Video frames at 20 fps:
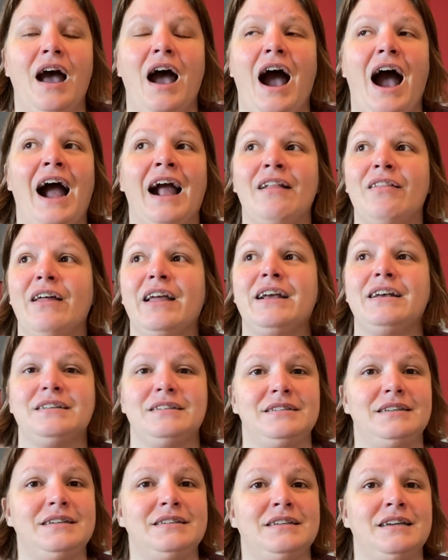I like a
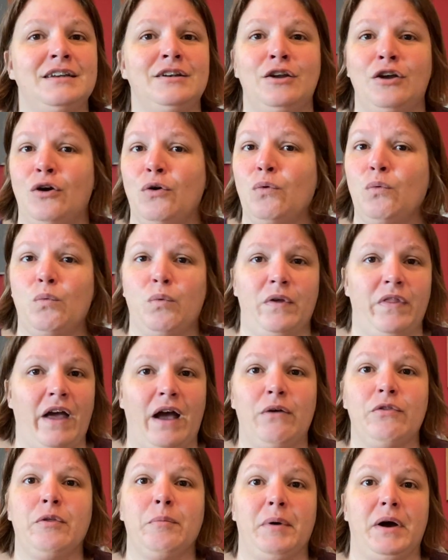season
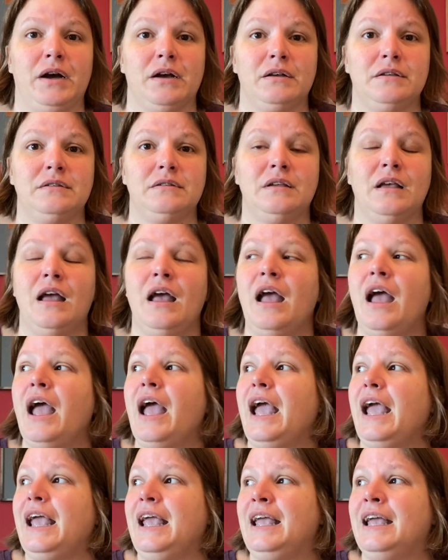without the bugs.
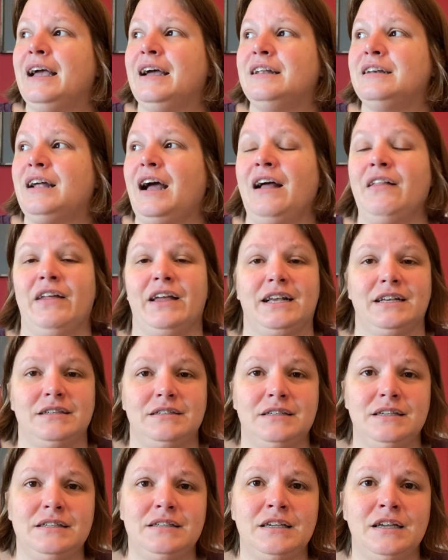And I like a
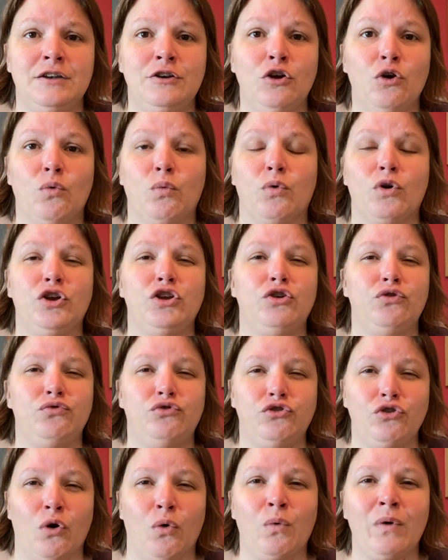season where you
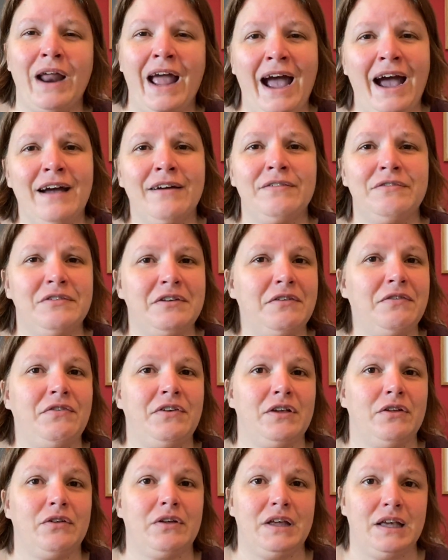don't have to
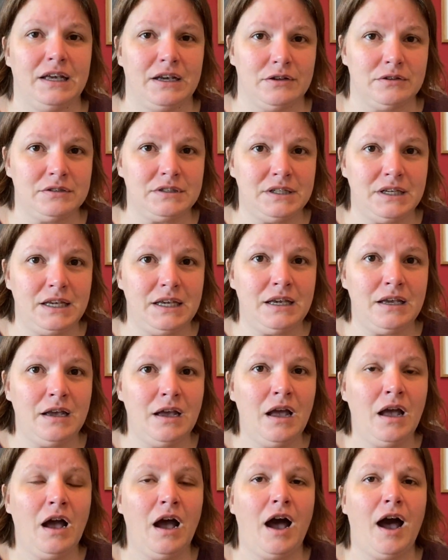feel
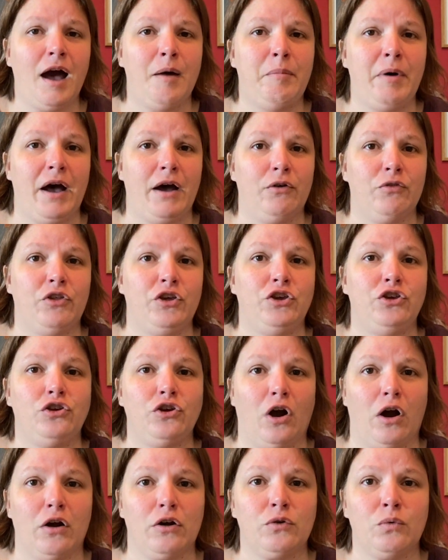guilty about the
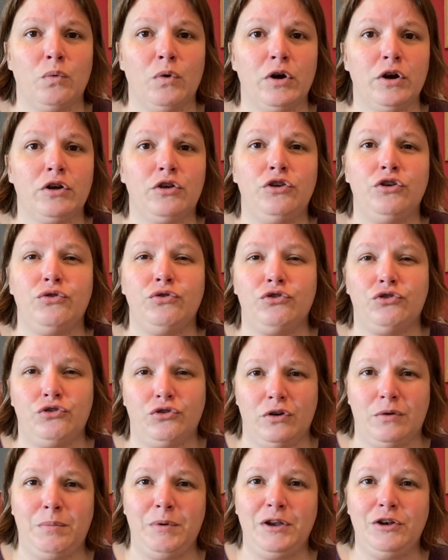yard work you
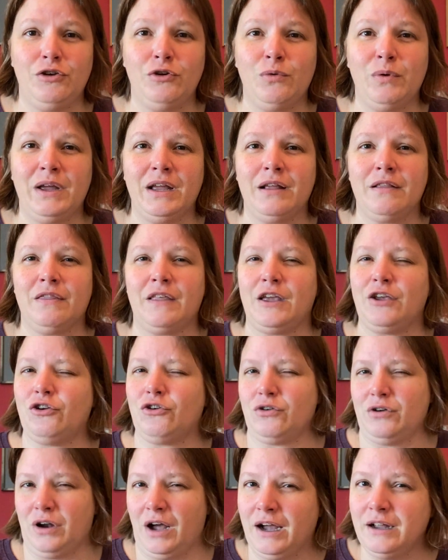should be doing that
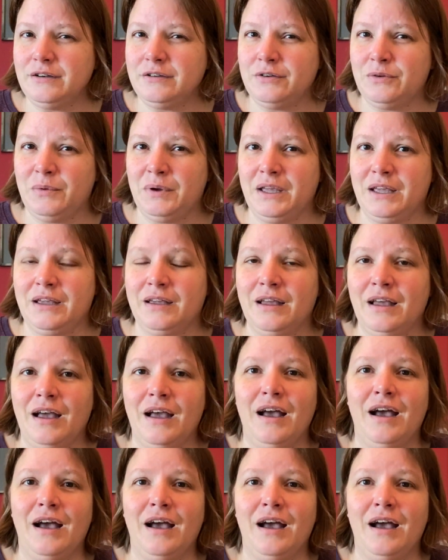you're not doing.